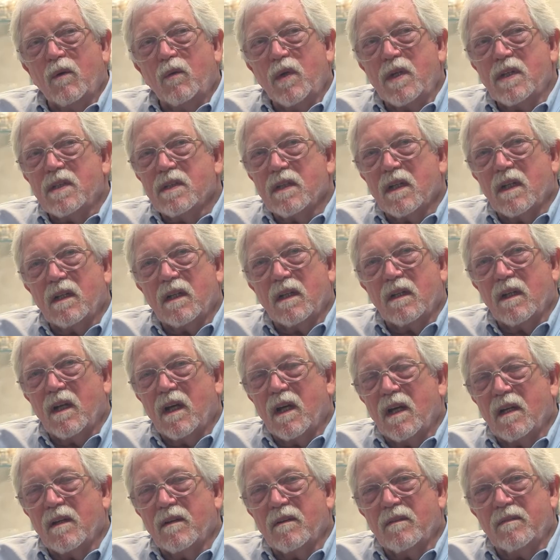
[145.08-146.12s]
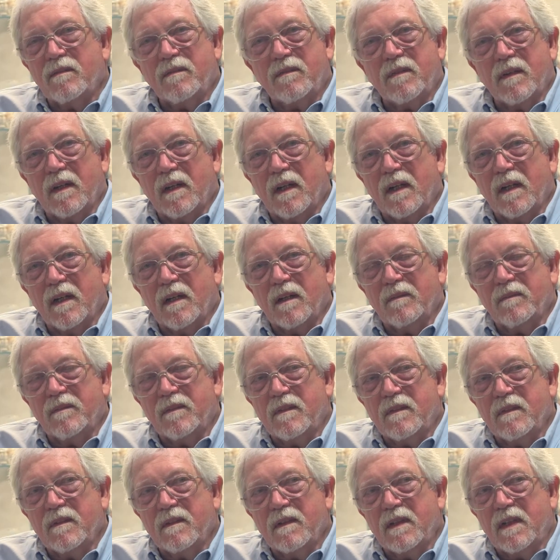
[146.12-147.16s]
We sell a lot of uh,
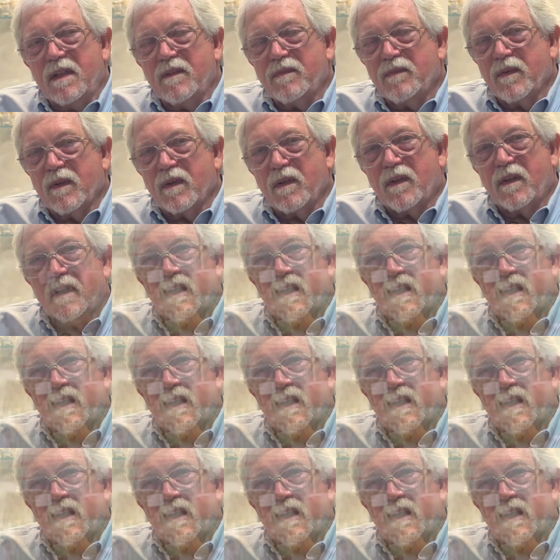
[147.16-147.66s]
different